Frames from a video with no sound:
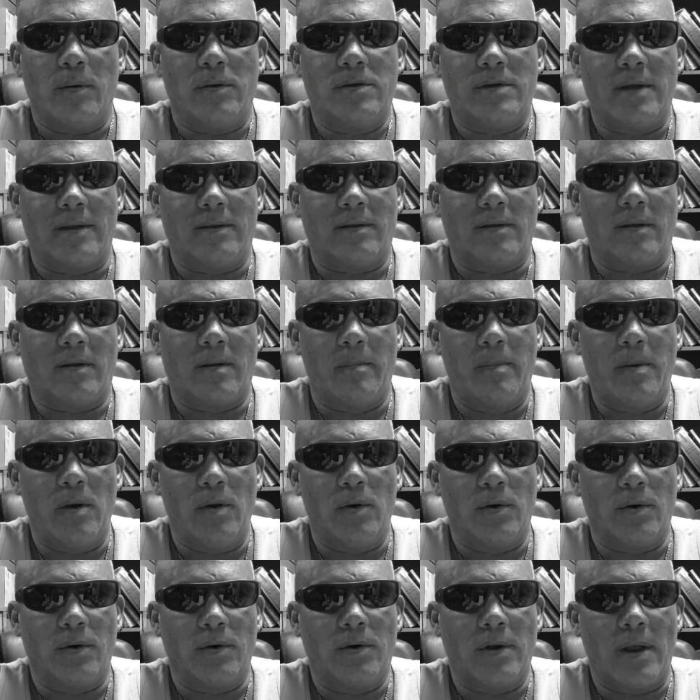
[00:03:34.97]
set the
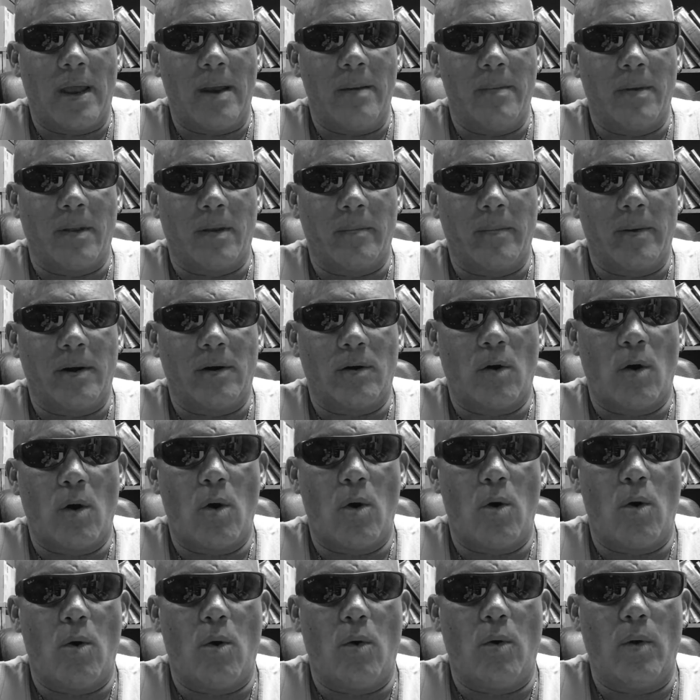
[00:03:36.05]
computer to 8mm
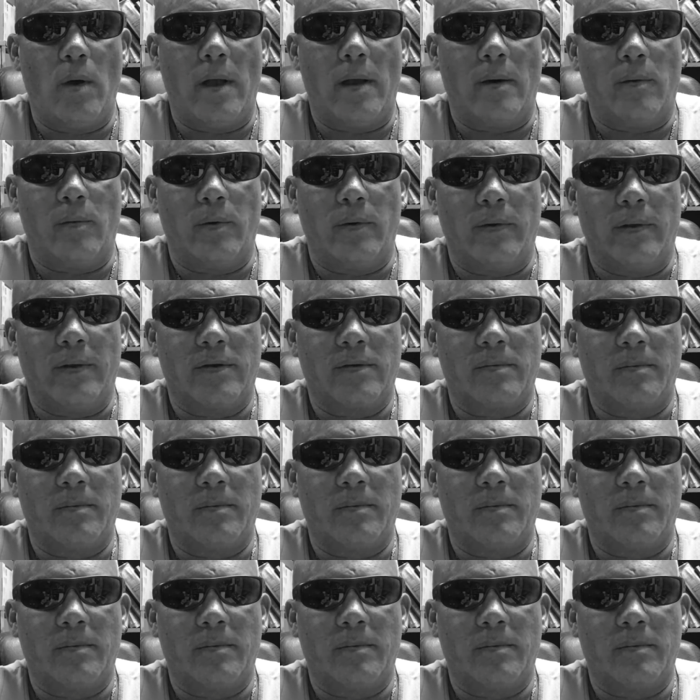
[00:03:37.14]
hole, and when this